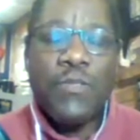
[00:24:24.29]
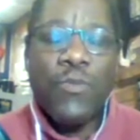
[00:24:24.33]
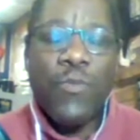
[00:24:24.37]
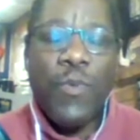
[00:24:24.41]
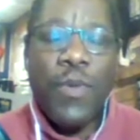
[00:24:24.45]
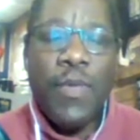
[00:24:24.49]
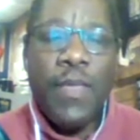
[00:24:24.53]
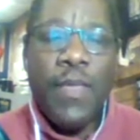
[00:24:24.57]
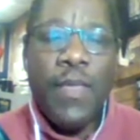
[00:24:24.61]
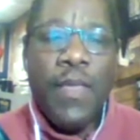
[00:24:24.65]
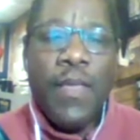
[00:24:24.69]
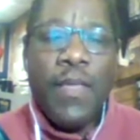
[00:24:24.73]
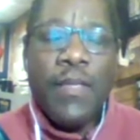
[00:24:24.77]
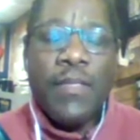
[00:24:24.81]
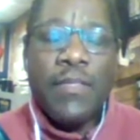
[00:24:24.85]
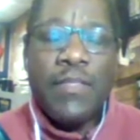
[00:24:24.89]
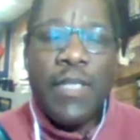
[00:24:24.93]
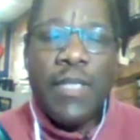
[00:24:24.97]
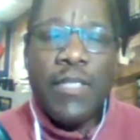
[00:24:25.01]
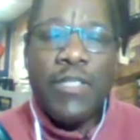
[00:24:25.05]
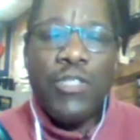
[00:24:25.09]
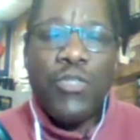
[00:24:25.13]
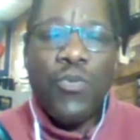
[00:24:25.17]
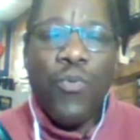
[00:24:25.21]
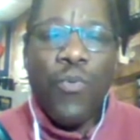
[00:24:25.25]
So we
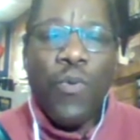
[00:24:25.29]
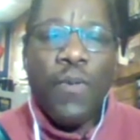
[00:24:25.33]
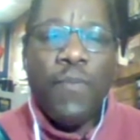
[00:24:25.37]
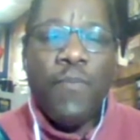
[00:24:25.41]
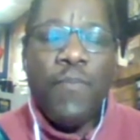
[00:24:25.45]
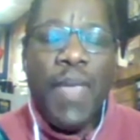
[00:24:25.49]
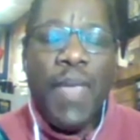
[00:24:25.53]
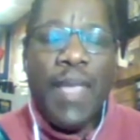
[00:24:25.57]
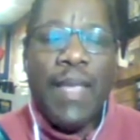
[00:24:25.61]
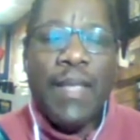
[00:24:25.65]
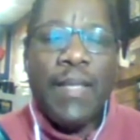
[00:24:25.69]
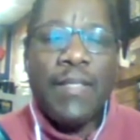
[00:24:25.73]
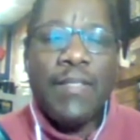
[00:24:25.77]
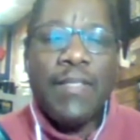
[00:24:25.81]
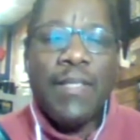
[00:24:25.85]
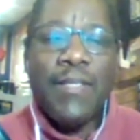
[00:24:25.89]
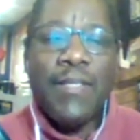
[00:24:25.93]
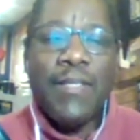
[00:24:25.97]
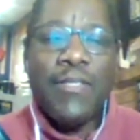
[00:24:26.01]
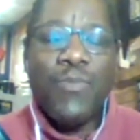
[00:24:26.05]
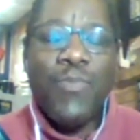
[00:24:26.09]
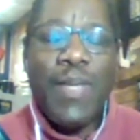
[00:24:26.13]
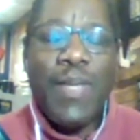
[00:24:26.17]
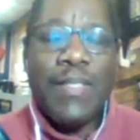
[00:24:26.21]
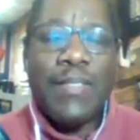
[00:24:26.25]
just short of making it to the
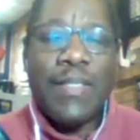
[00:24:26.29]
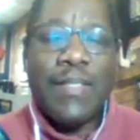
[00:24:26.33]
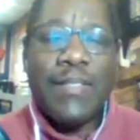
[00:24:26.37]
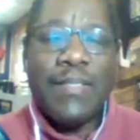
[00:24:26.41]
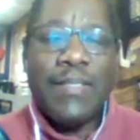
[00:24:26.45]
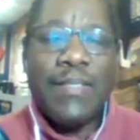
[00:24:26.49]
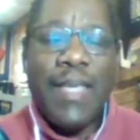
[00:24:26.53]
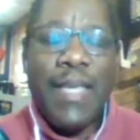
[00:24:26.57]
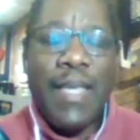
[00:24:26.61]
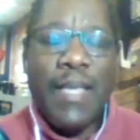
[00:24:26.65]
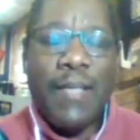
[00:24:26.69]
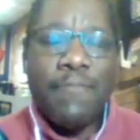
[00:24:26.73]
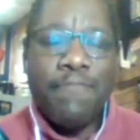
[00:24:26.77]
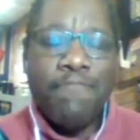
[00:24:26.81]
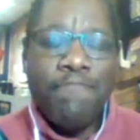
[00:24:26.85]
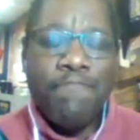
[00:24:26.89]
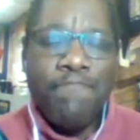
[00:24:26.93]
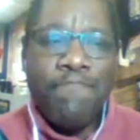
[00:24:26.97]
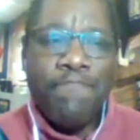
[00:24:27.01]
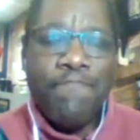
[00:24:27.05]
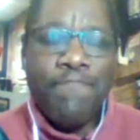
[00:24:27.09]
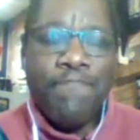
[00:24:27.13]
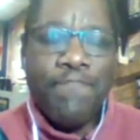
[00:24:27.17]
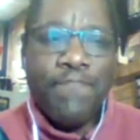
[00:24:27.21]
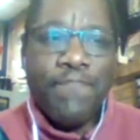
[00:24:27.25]
Sweet 16.
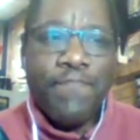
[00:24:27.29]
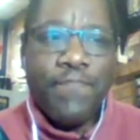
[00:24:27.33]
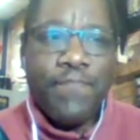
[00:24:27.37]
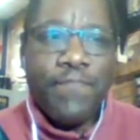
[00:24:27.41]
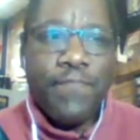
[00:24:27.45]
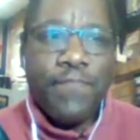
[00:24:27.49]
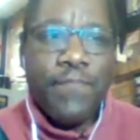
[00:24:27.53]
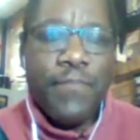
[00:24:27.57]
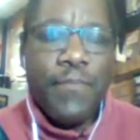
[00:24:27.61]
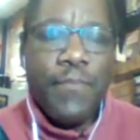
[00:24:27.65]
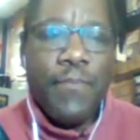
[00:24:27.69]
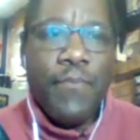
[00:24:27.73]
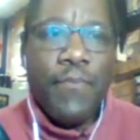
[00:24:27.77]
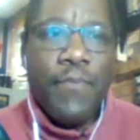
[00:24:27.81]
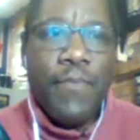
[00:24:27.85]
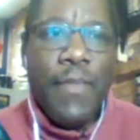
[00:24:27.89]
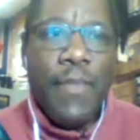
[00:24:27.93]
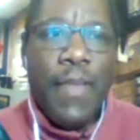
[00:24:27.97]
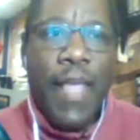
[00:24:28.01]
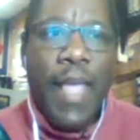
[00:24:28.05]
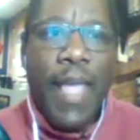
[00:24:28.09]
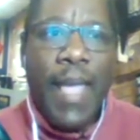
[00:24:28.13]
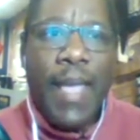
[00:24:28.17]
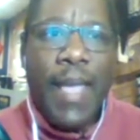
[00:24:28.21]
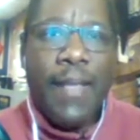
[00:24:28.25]

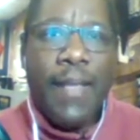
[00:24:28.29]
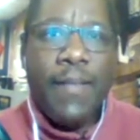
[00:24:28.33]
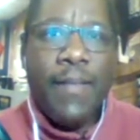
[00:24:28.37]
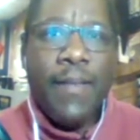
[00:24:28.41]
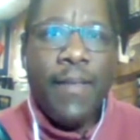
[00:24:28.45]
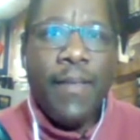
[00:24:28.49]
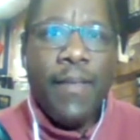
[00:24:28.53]
And